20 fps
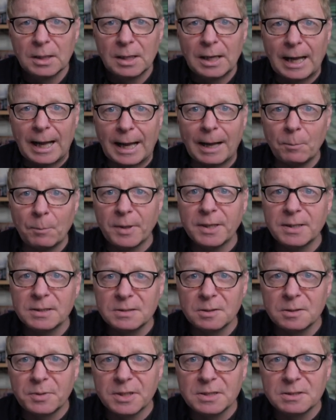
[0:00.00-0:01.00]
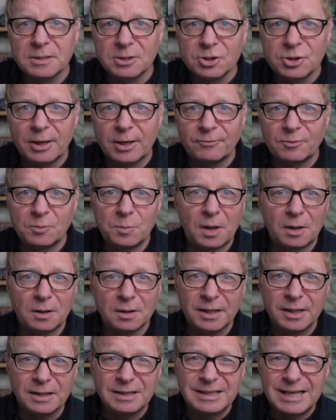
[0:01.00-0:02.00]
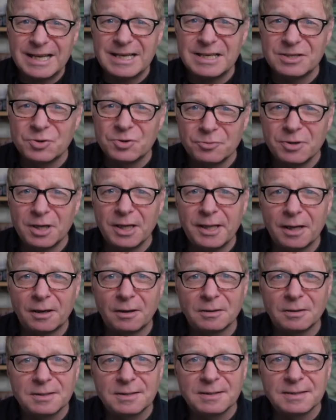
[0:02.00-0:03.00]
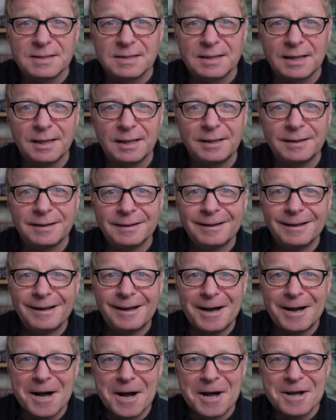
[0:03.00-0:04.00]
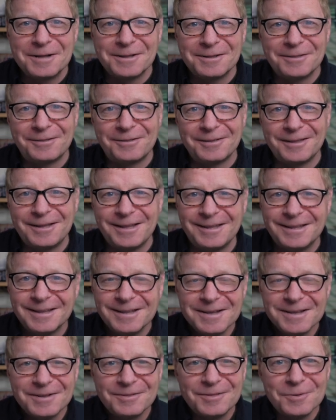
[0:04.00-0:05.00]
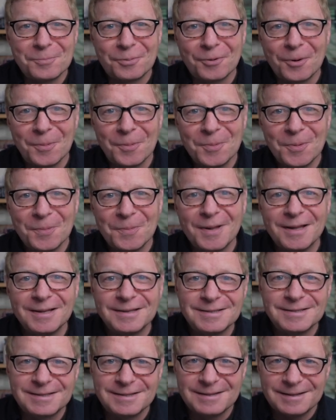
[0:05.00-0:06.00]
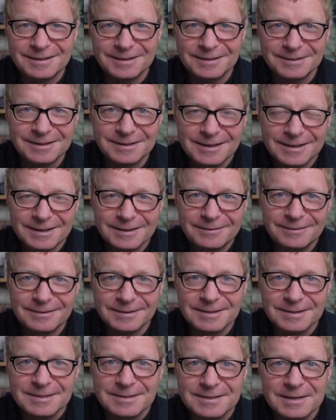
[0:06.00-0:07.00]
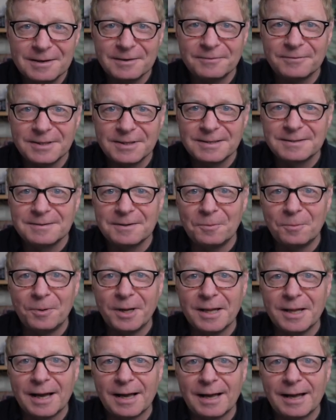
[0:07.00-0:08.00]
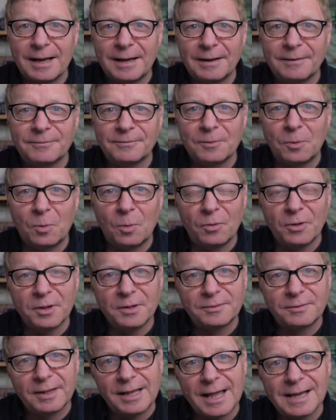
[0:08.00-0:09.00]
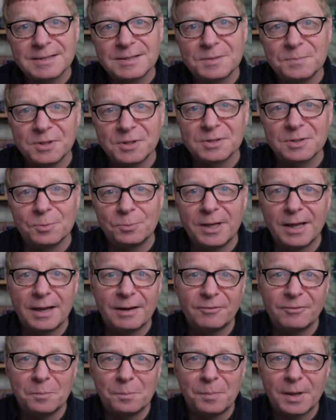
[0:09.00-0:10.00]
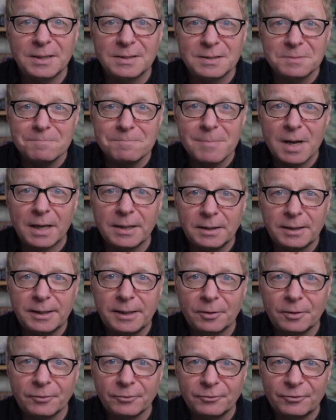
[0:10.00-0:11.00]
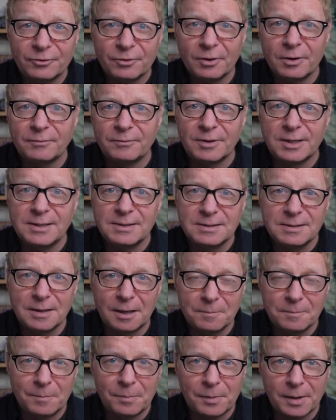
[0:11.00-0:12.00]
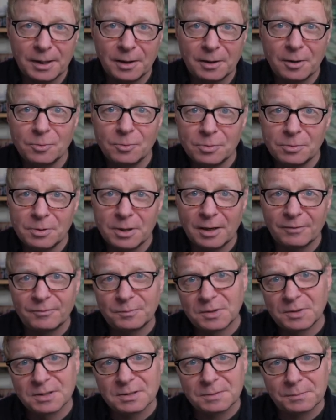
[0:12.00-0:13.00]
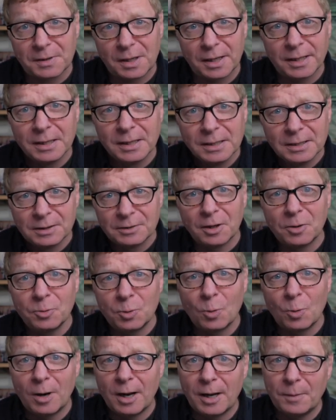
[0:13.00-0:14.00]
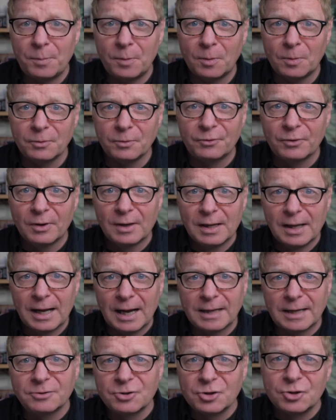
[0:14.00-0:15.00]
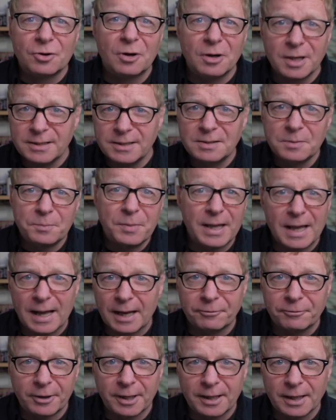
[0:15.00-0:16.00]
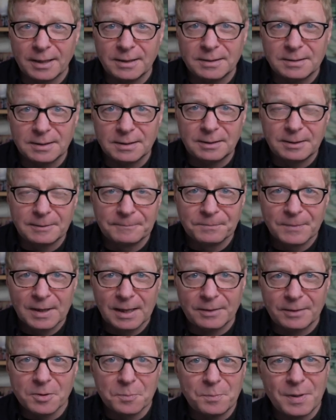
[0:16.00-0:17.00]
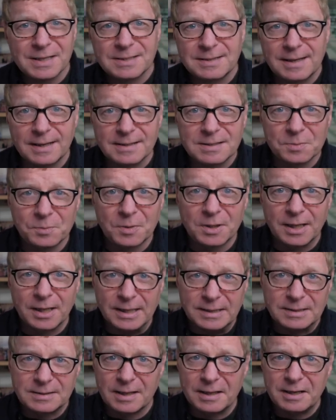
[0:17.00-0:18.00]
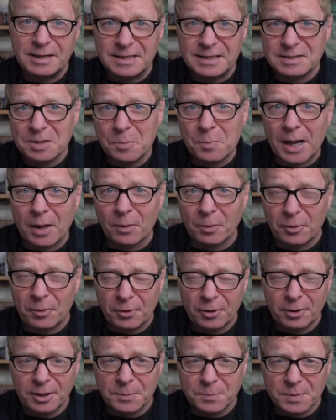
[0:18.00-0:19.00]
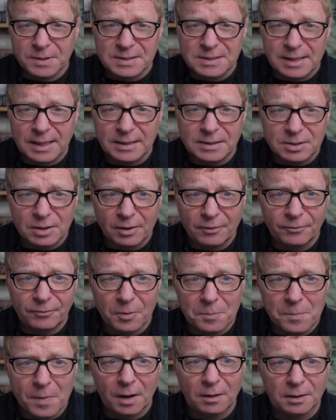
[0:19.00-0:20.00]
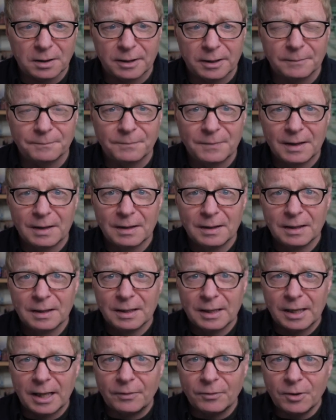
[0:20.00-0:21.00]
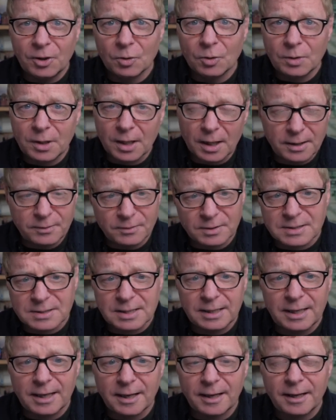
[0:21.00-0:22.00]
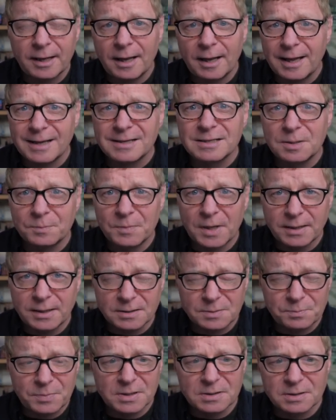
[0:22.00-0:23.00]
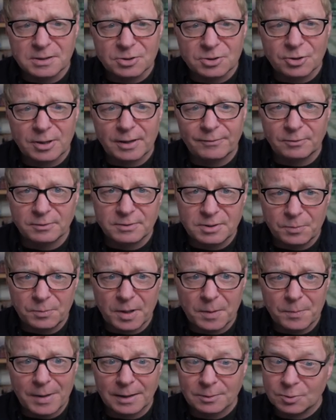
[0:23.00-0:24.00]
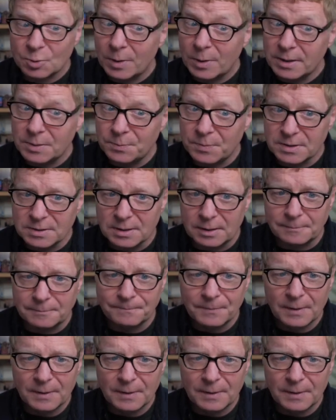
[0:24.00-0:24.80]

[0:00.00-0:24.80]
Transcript: How big is the business travel market? It's really hard to say. The problem is that the surveys that we have, or the estimates that we have, are based mainly on surveys done by local governments, by local airports, and tried to be aggregated. And the best estimate is that it's about 30% of the market. In the UK, the CAA estimates business travel to be about 20%.